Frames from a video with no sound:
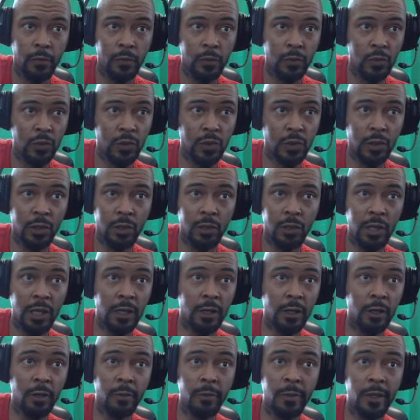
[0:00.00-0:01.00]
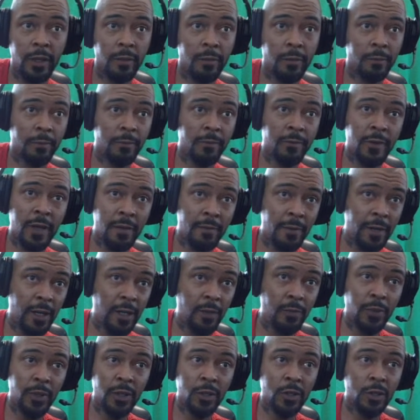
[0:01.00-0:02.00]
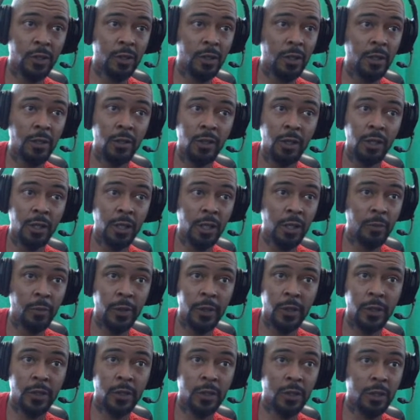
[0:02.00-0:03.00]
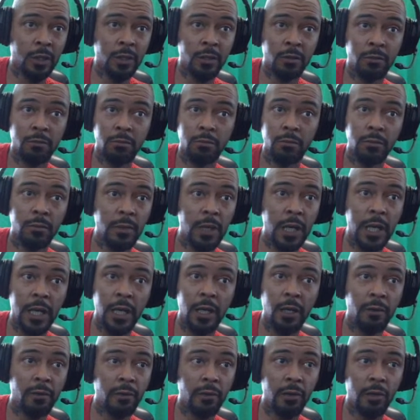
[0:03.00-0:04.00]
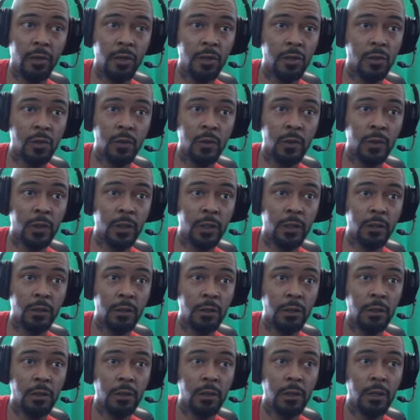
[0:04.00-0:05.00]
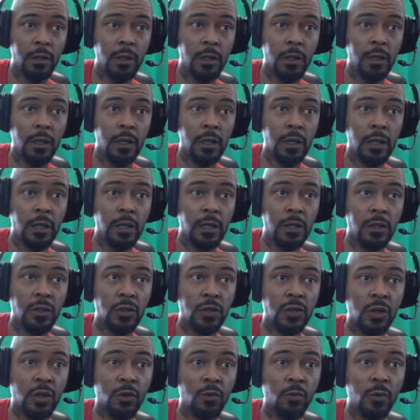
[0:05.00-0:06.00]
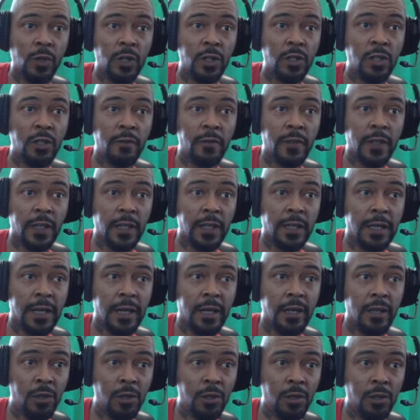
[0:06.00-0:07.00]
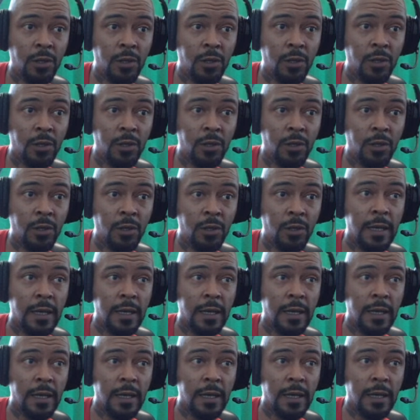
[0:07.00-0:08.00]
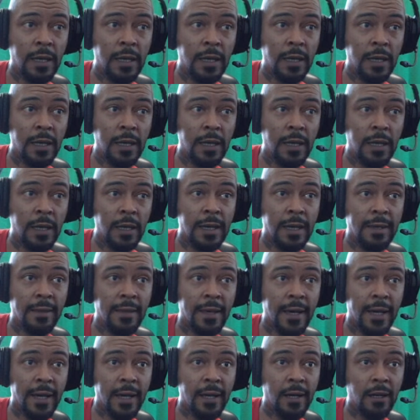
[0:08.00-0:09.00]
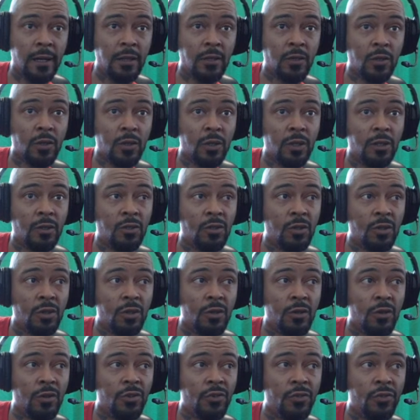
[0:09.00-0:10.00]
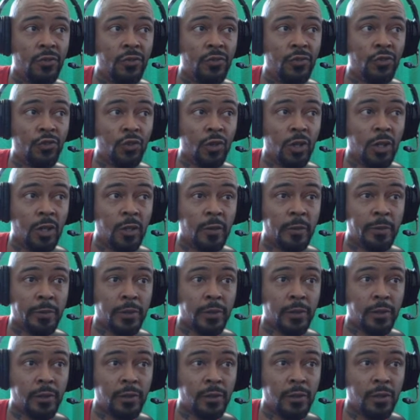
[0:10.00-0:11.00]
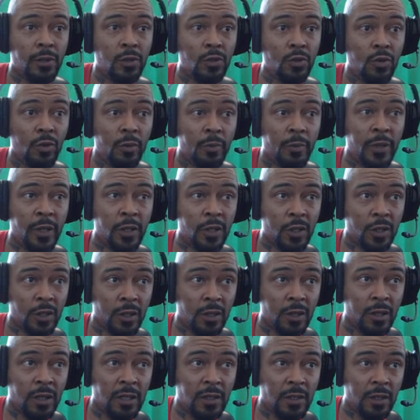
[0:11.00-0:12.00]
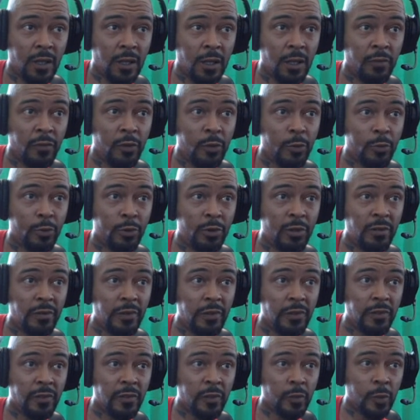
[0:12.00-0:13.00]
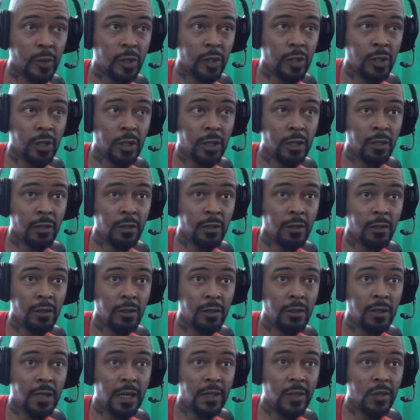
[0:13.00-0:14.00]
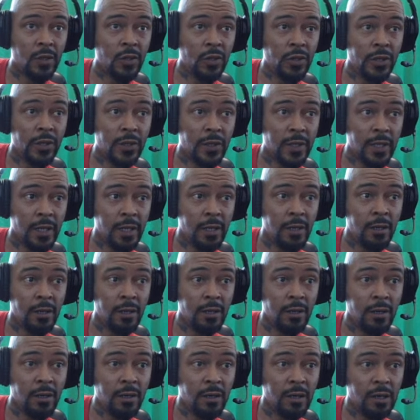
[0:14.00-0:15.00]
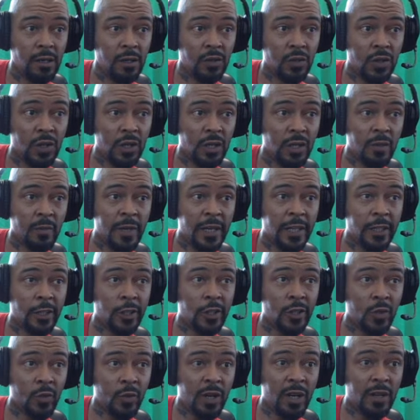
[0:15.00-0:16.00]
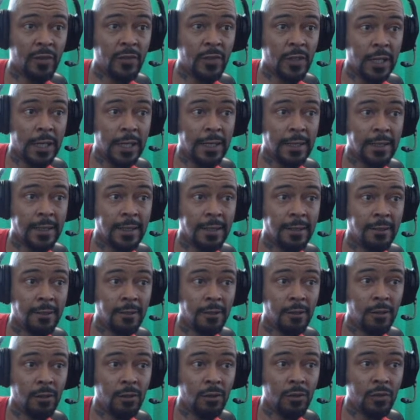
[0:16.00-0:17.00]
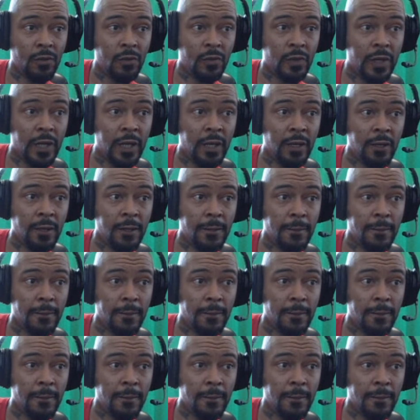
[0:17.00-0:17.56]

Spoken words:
So it could be a family picture, a doggy picture, anything. It's all good. So once you've done that, you hit open, and that is going to drop your picture. It's going to give you a preview of your picture here, as you can see. So this matches what I've selected, right?